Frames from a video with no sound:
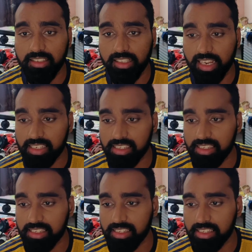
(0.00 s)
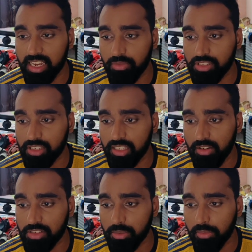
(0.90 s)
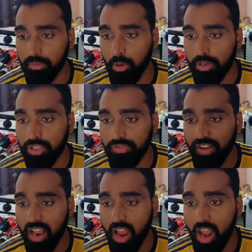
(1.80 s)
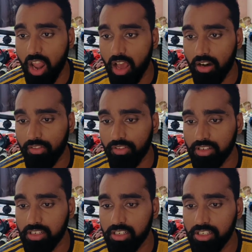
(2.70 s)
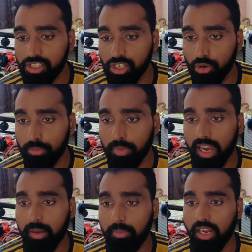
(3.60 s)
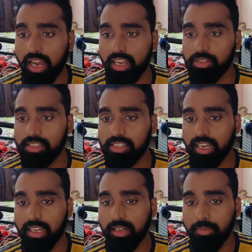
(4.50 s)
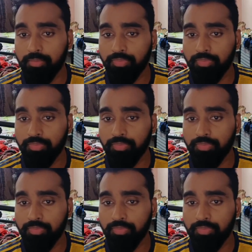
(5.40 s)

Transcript: Yes, that was that was a moment of love shown by Bukayo Saka.